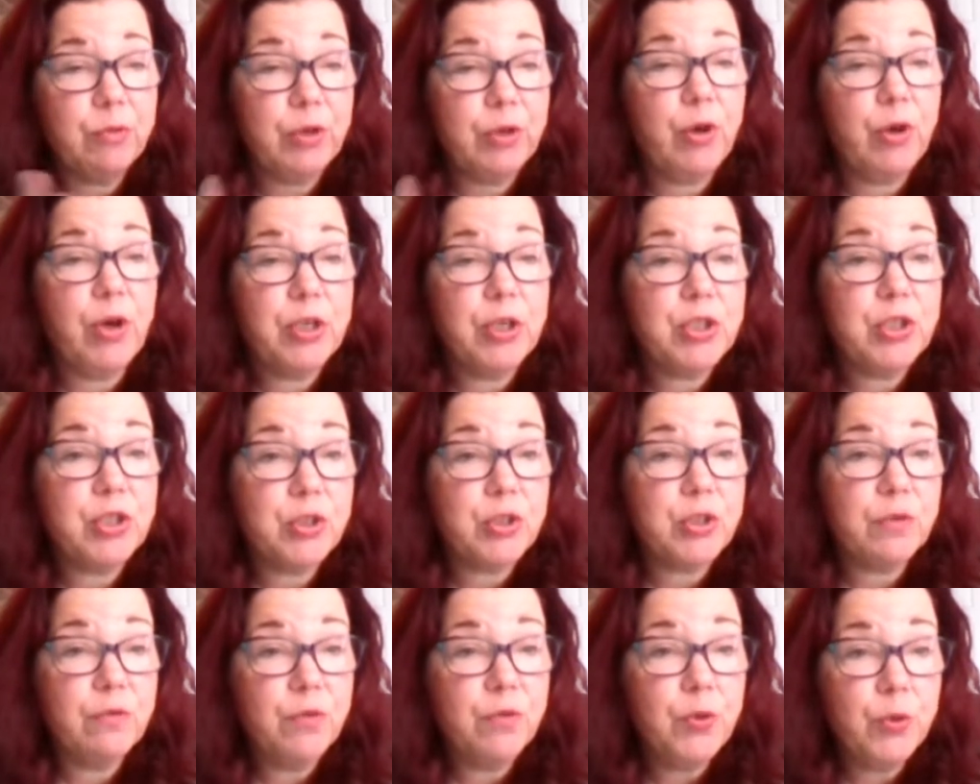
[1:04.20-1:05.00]
regards
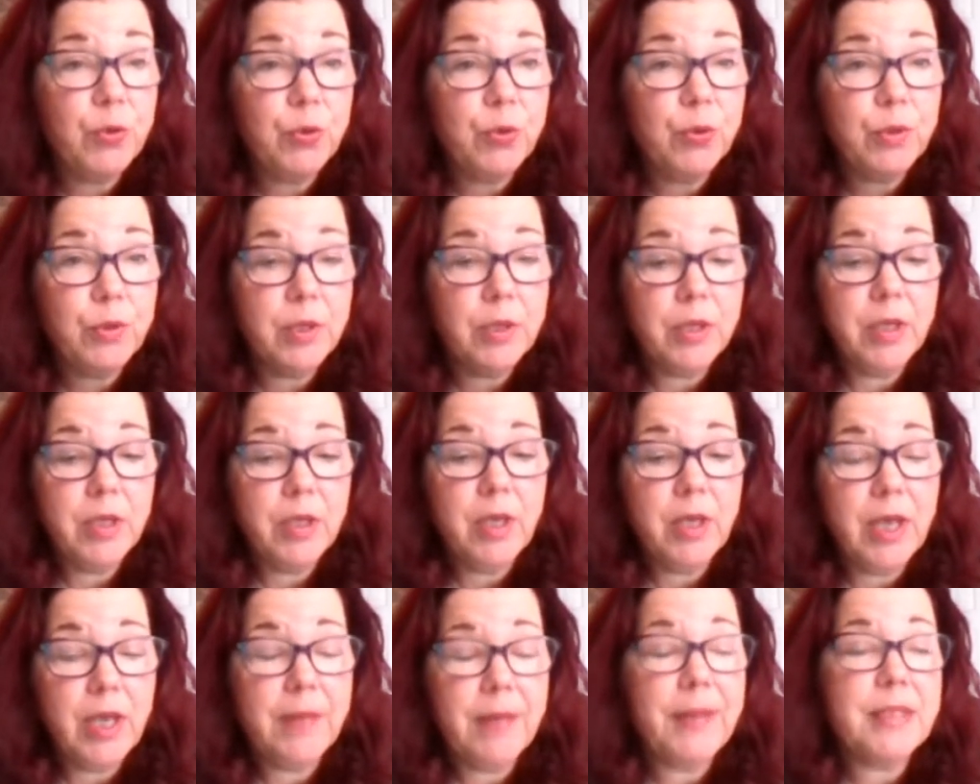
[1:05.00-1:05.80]
to food,
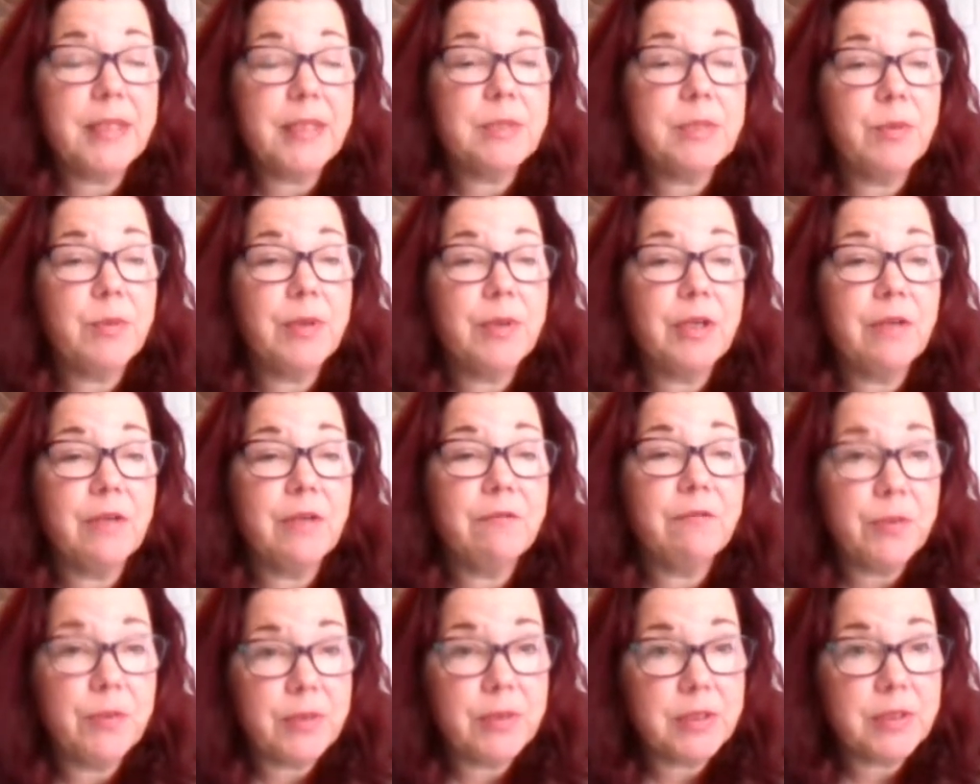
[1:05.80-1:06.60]
and that's what we're going
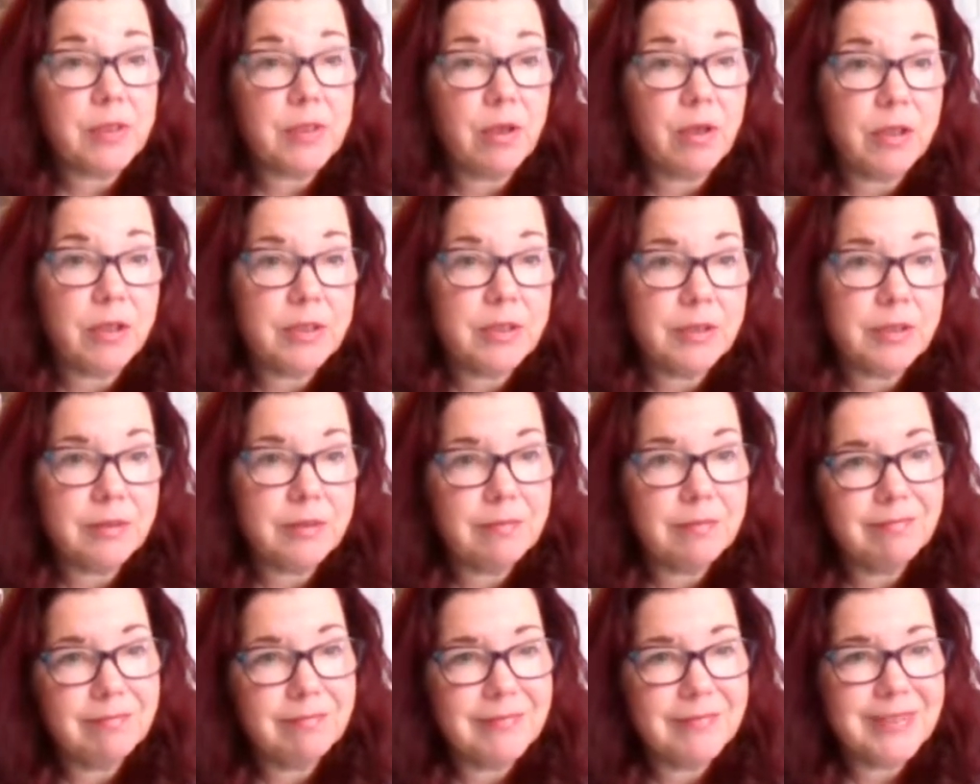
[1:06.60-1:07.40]
to focus on
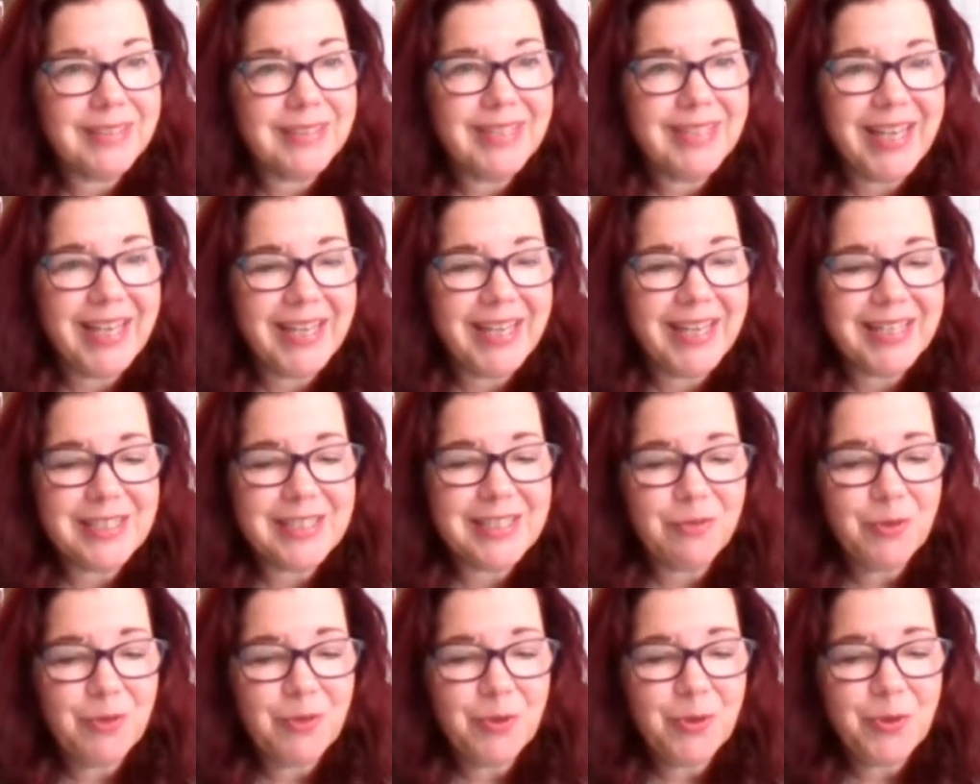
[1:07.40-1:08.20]
today,
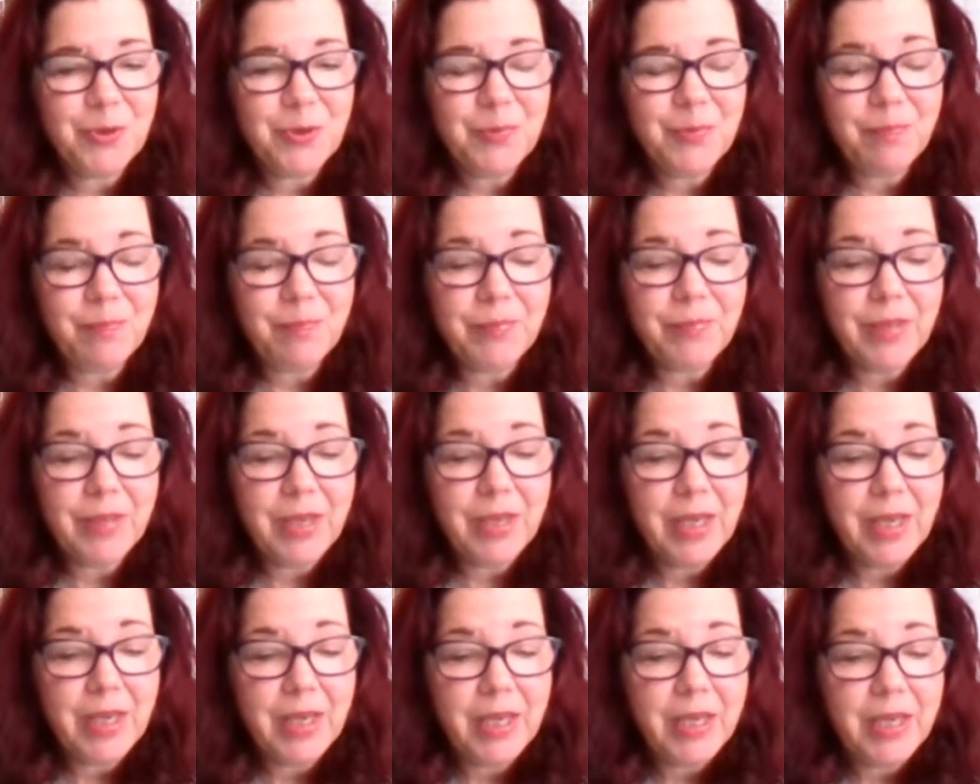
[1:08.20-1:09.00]
is food,
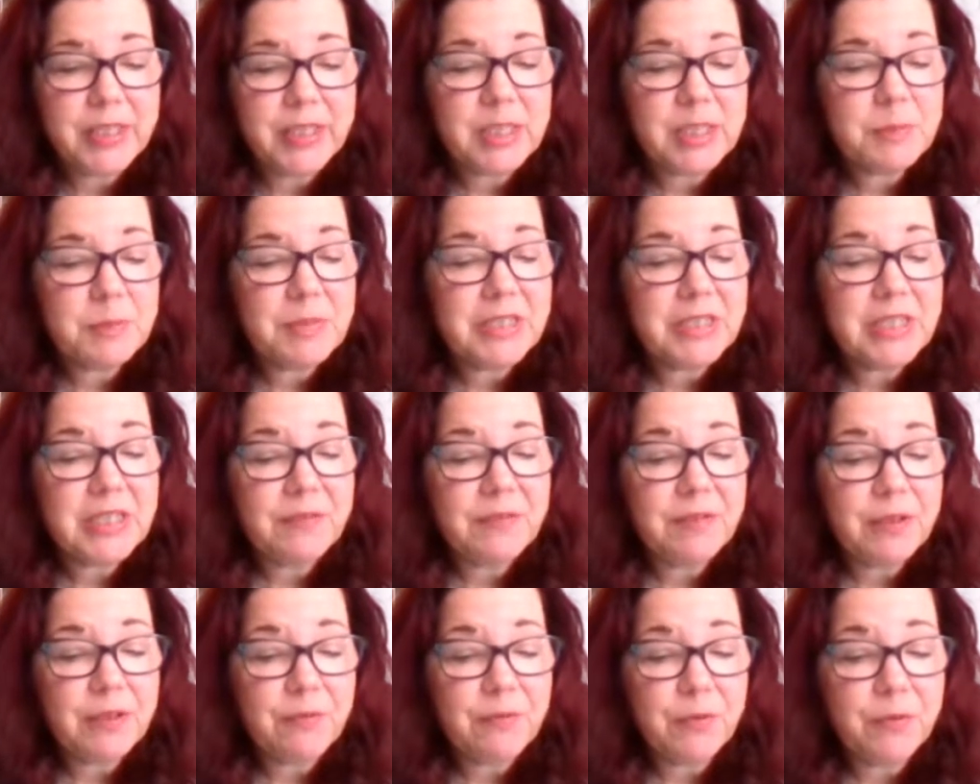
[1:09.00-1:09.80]
is a
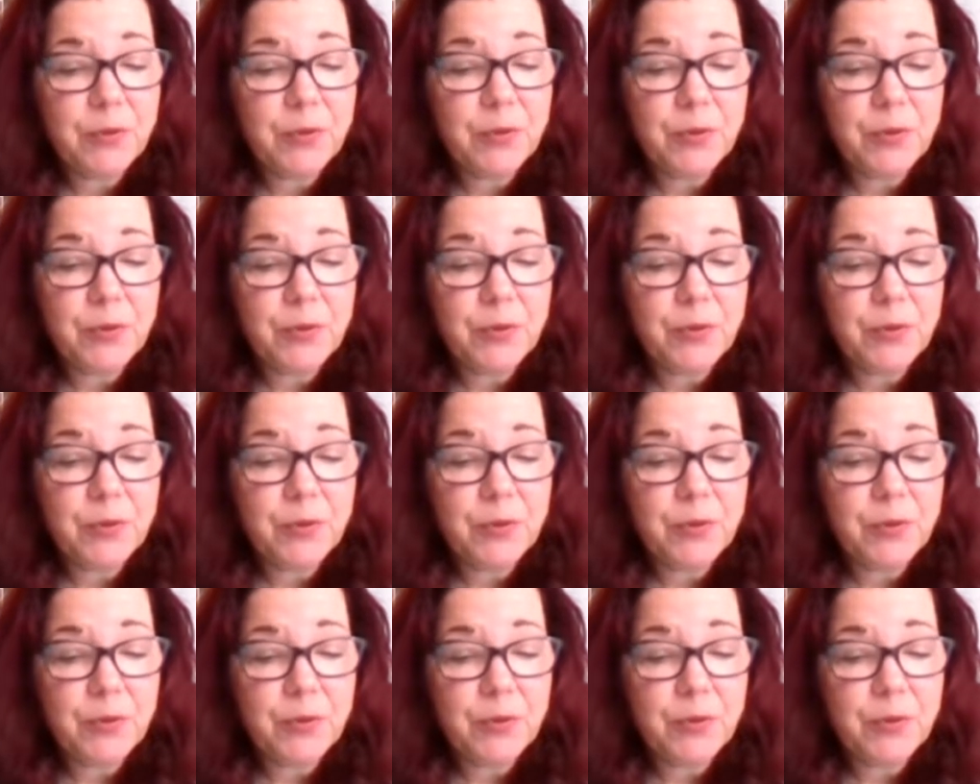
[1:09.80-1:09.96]
specific